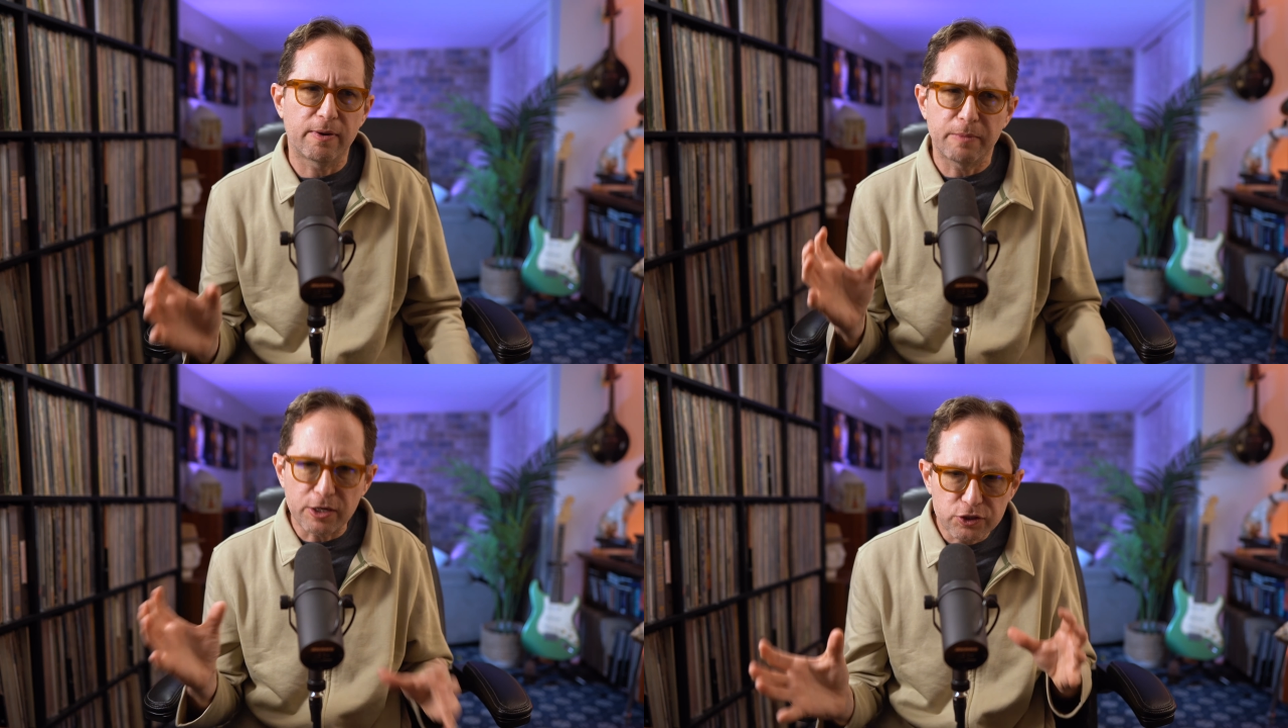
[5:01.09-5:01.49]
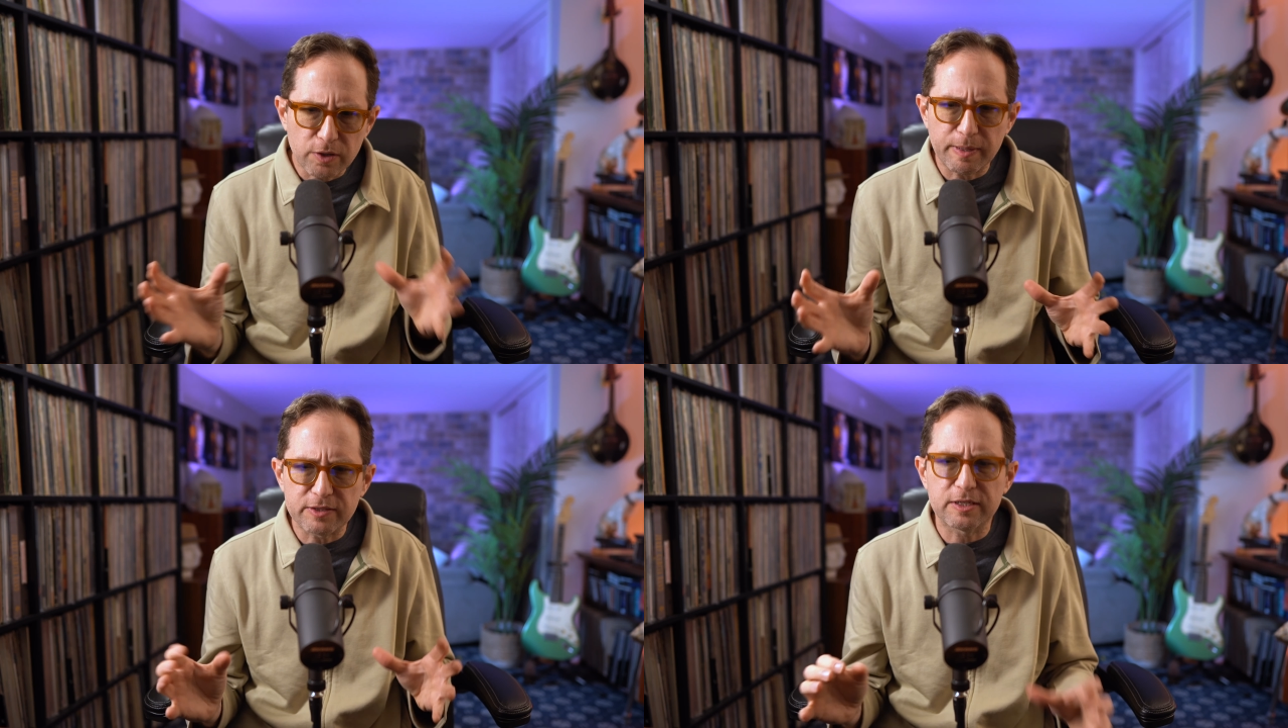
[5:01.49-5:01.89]
I'm not
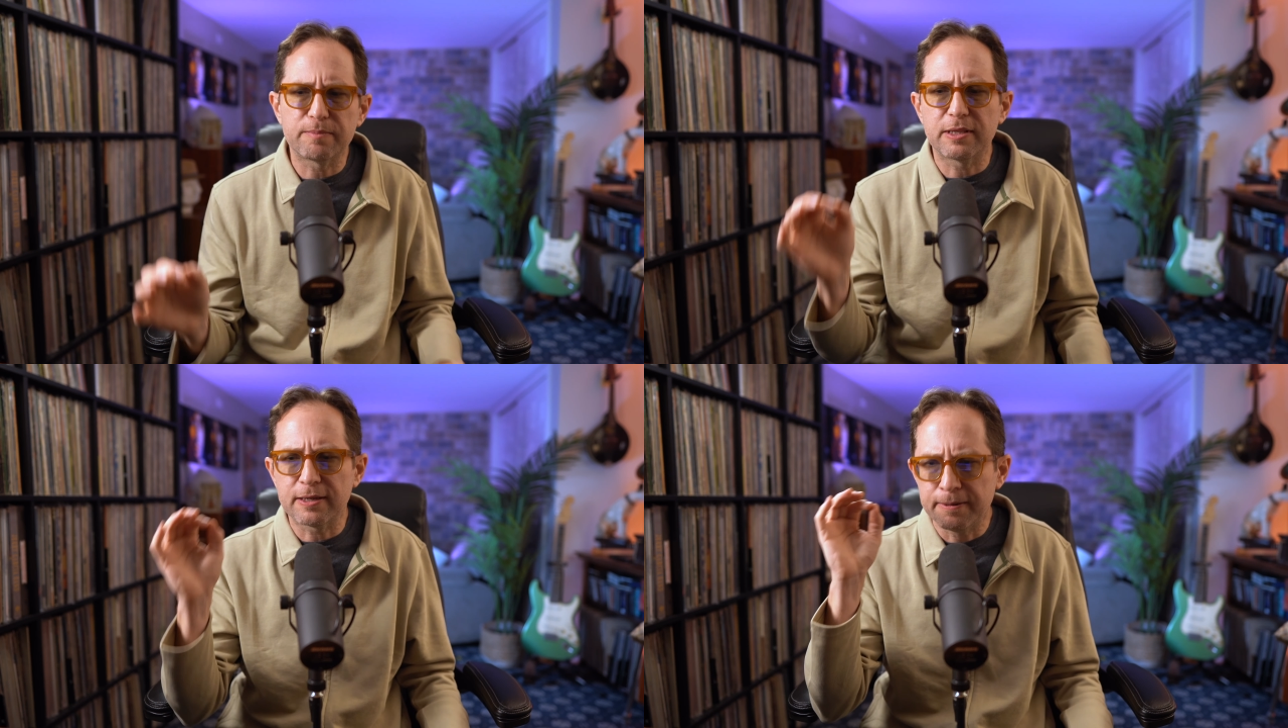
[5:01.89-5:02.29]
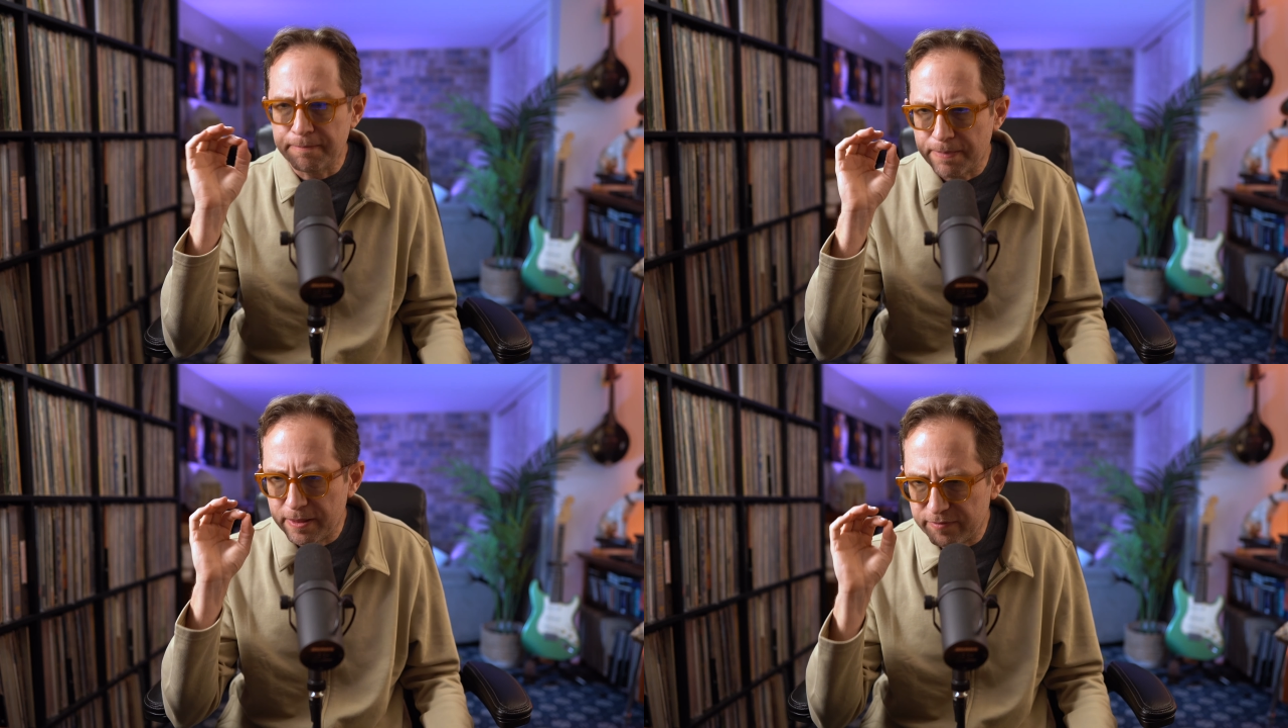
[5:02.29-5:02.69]
sure about something,
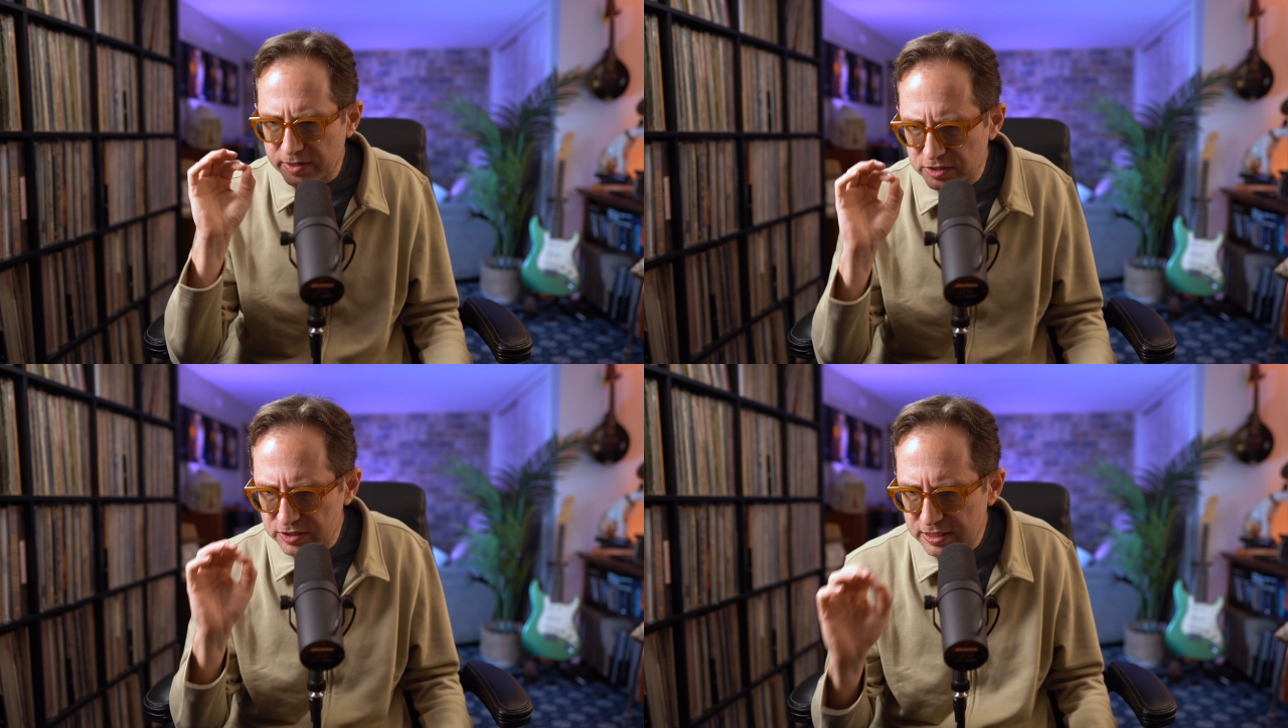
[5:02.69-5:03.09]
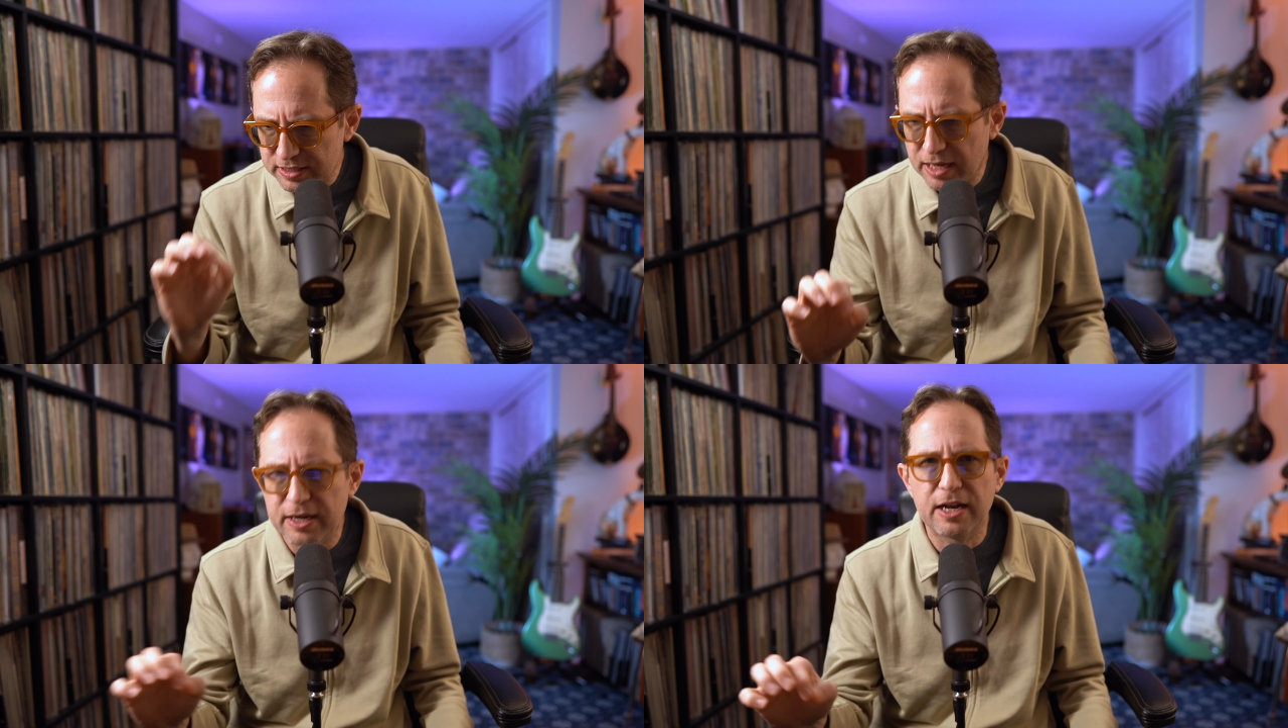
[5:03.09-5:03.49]
if I just sit
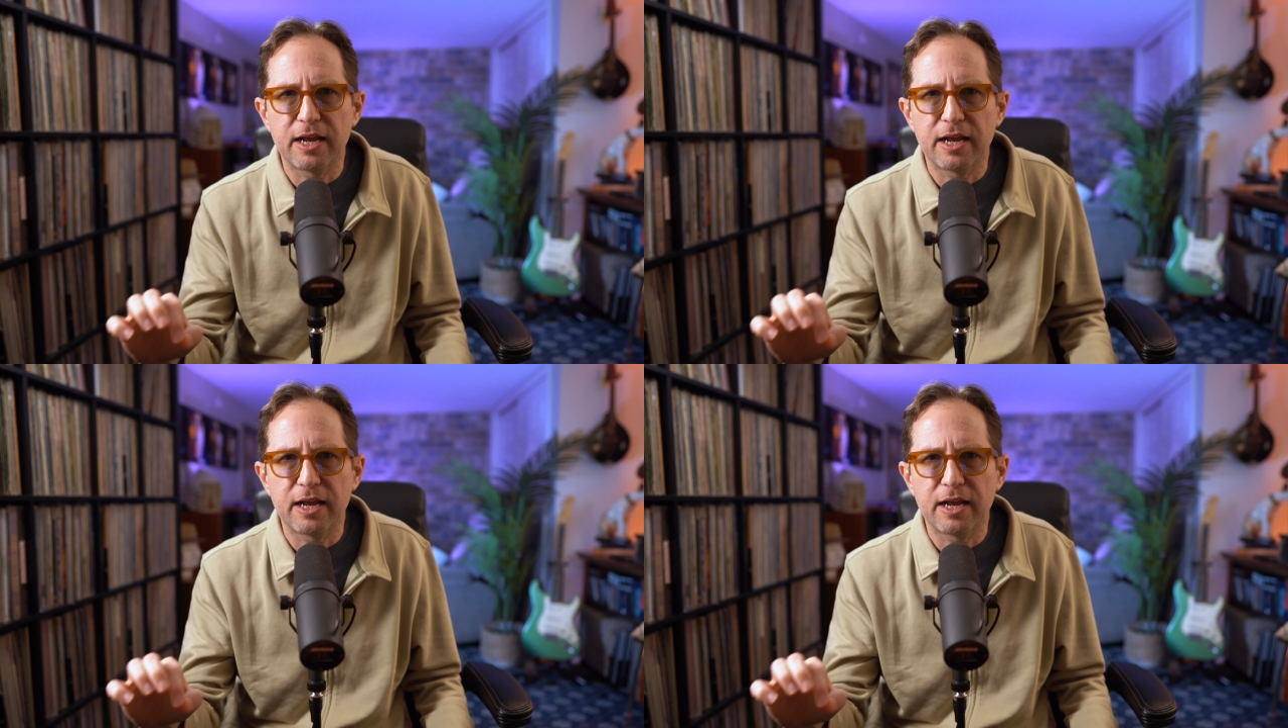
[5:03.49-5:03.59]
down